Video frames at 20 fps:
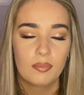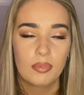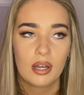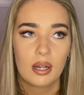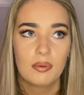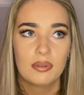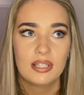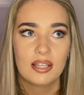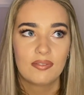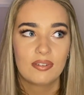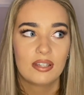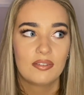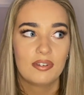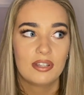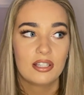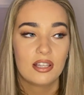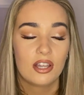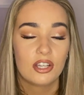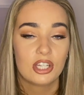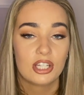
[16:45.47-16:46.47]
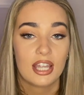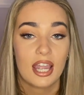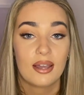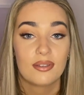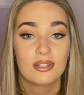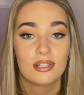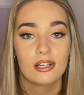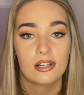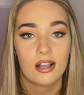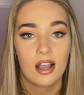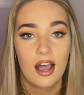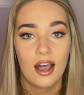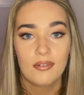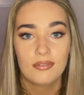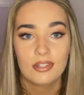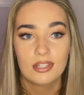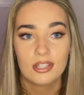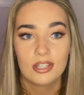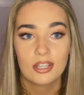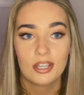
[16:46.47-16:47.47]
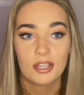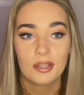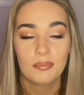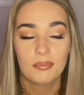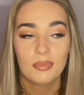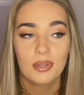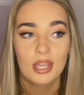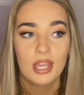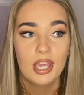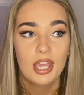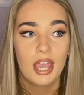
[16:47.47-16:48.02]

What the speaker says: but I was definitely researching how to look after them,